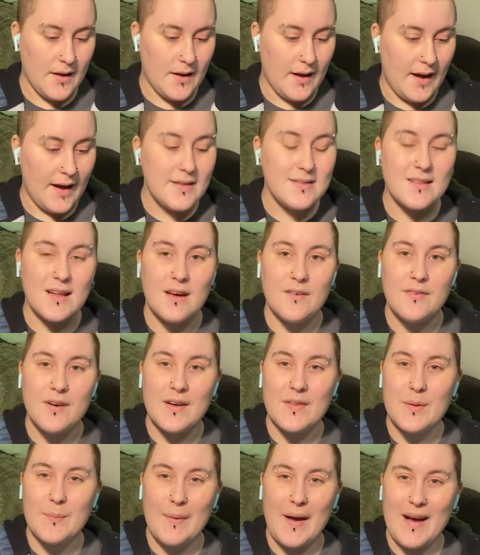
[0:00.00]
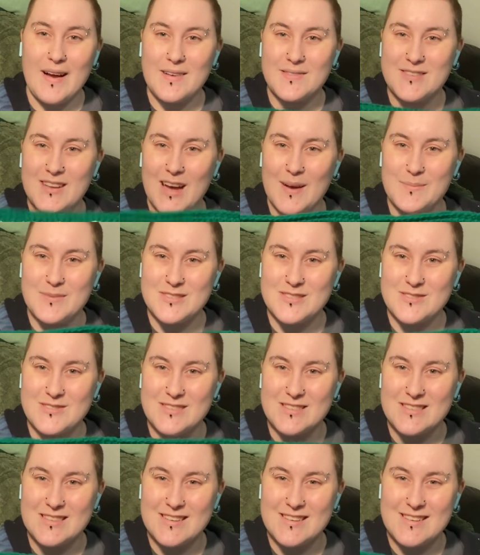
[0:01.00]
I love how the back of
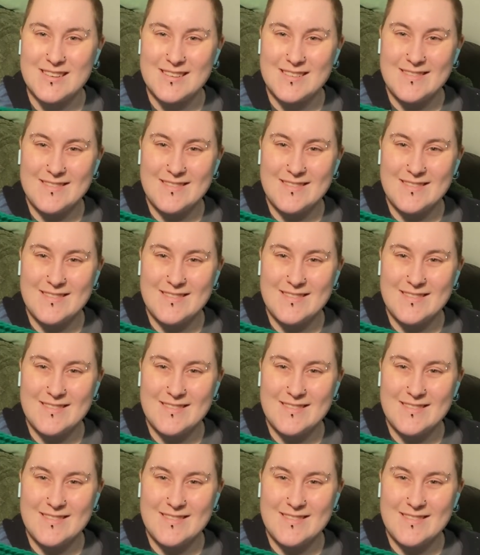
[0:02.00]
tapestries look.